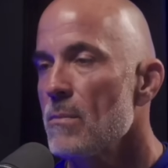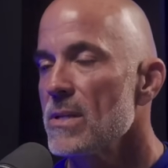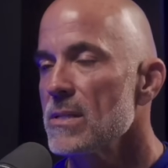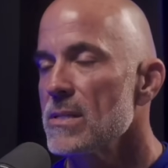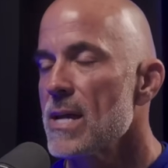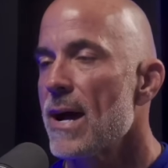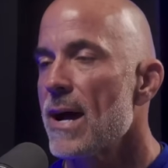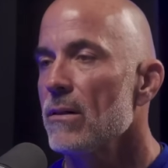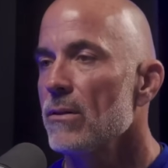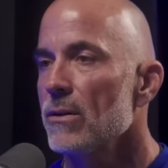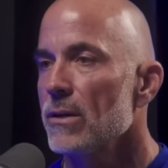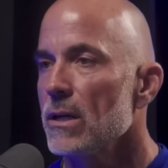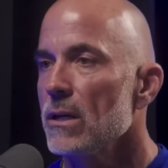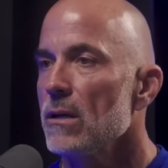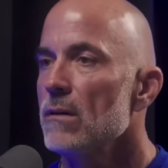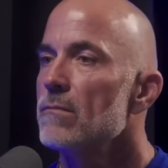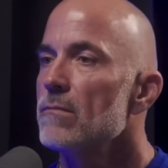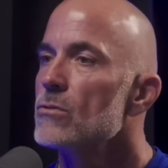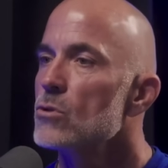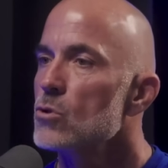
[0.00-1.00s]
mentality
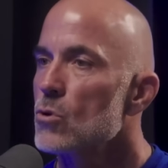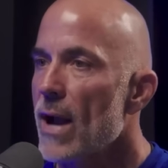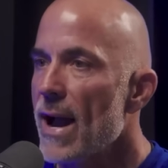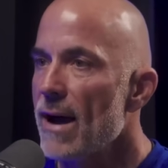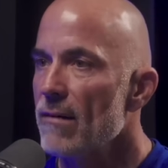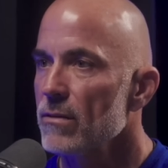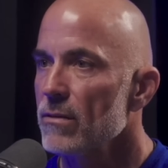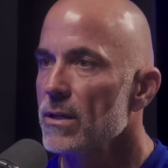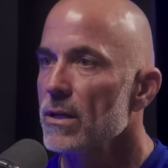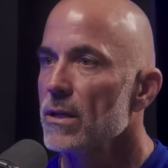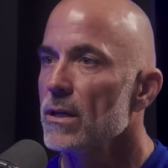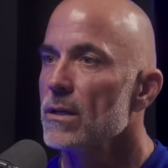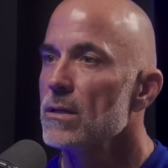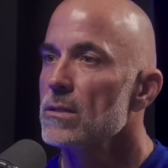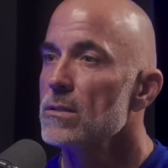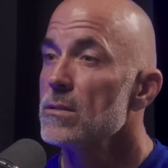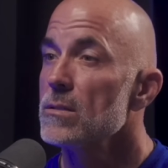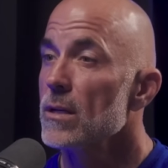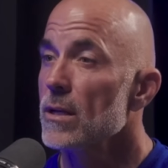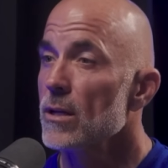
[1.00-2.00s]
of traveling
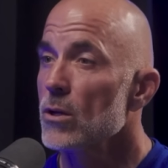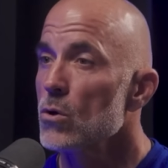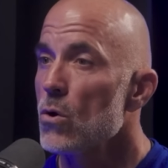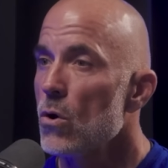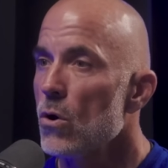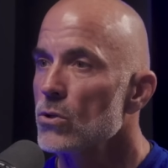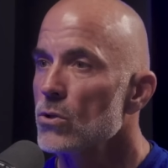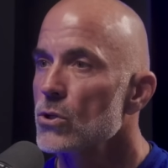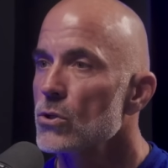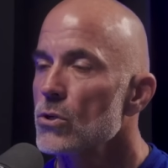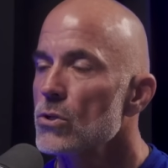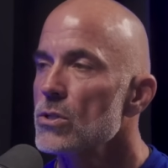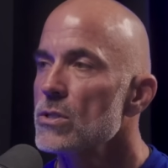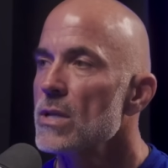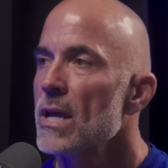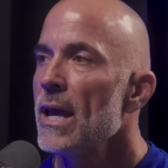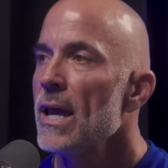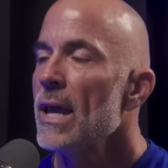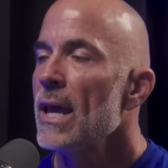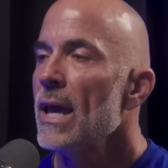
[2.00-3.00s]
and seeing cultures.
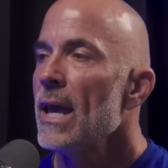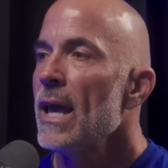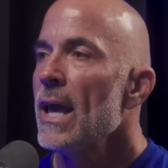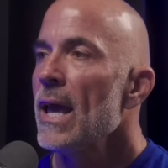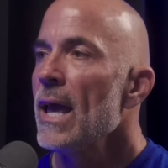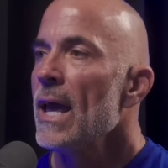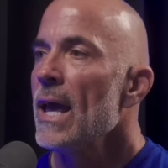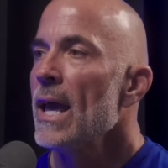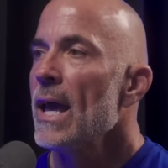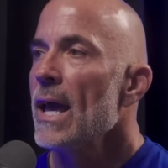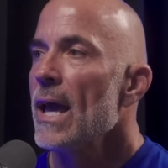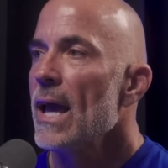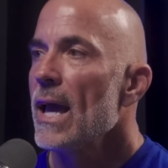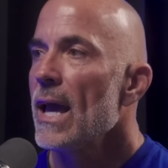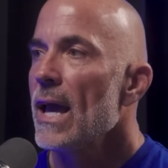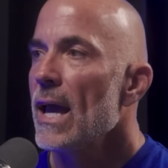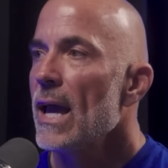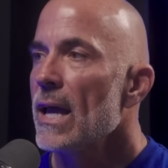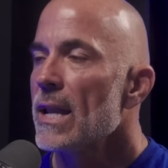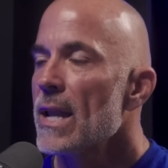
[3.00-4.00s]

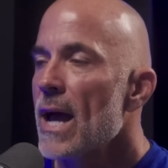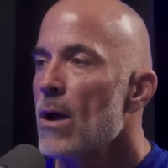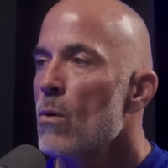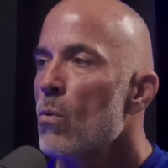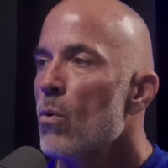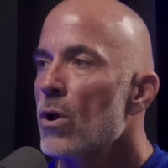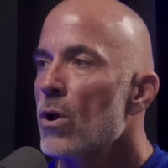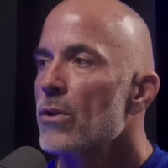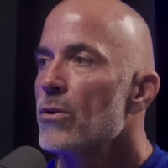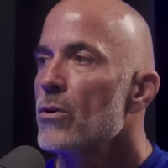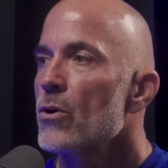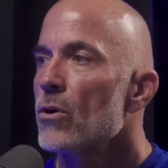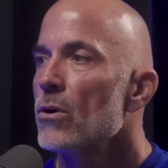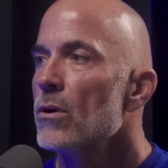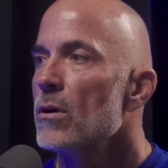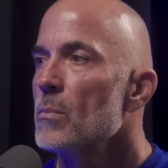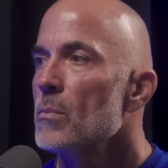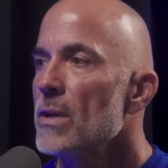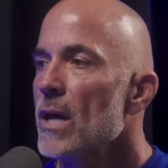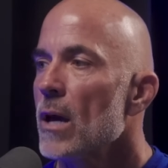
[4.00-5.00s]
And I wanted
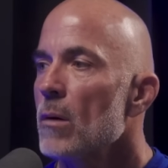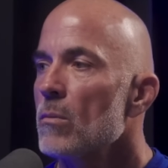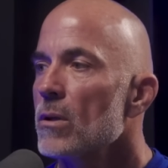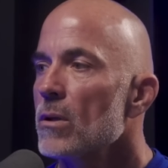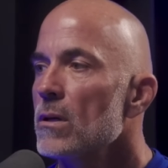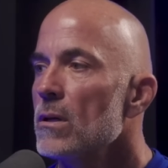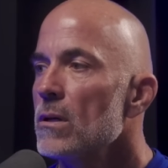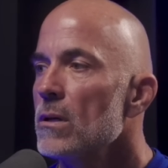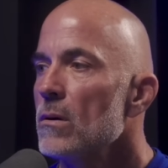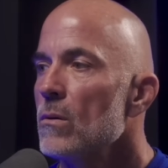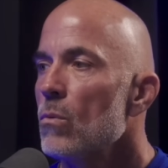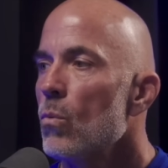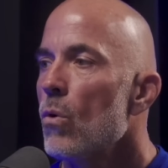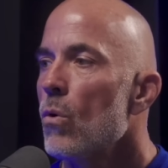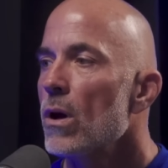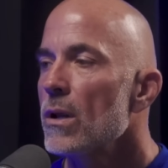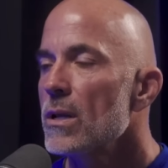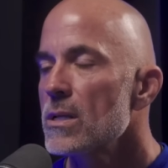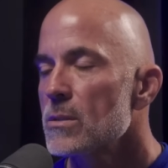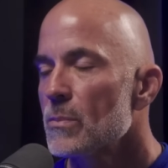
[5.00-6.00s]
her to be able to,
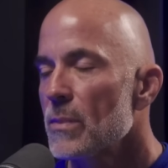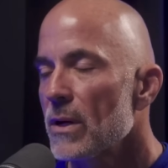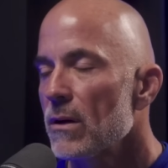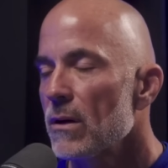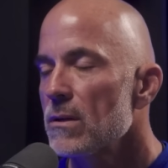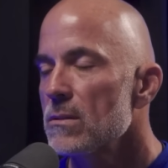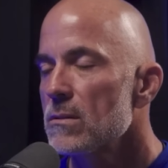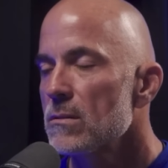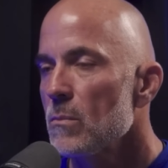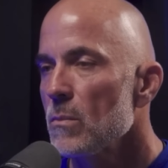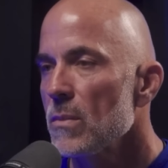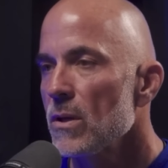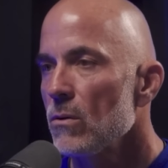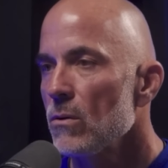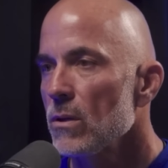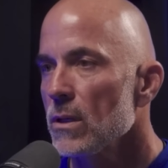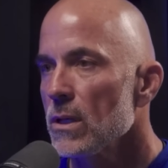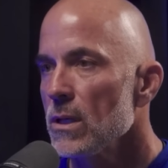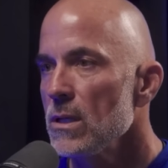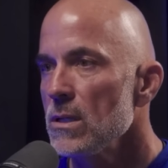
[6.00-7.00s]
one, experience the
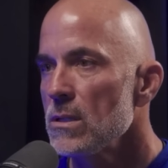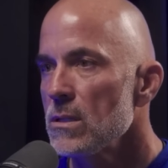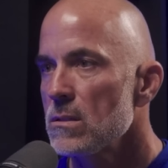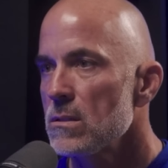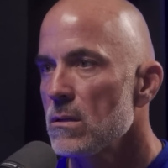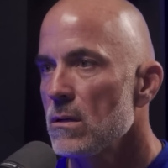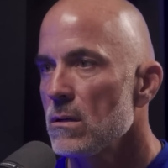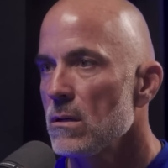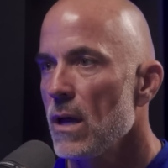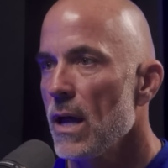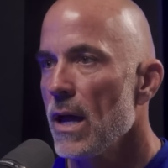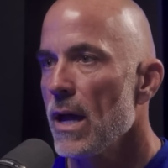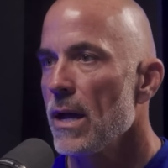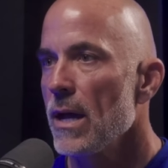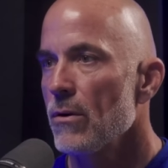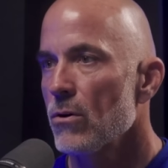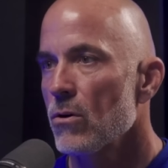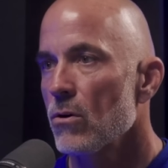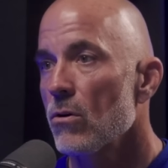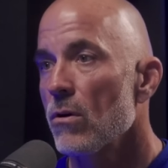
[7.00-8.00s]
Middle East
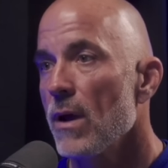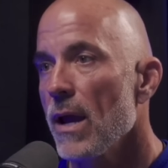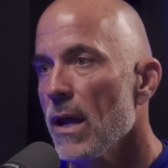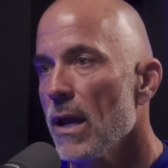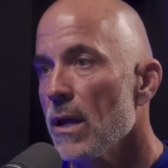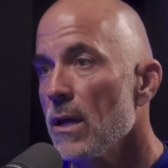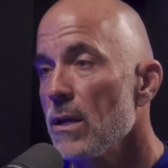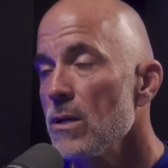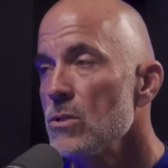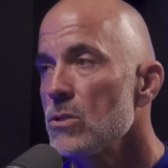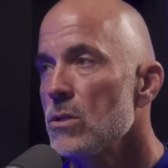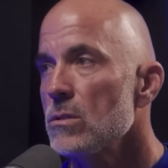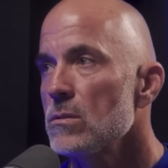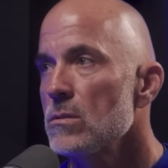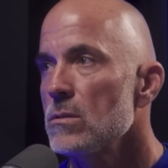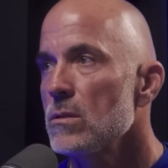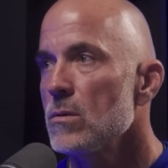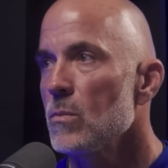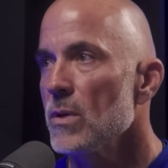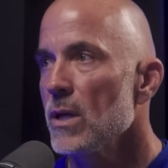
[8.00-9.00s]
at her age,
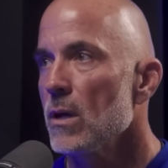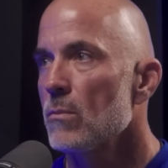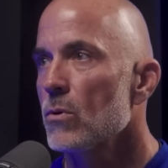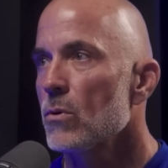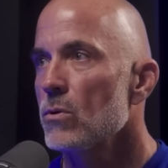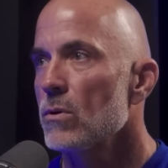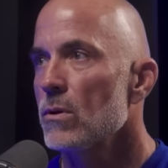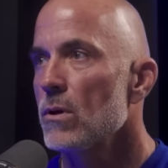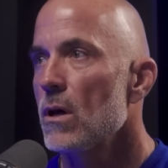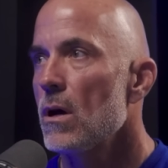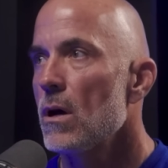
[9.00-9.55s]
to be able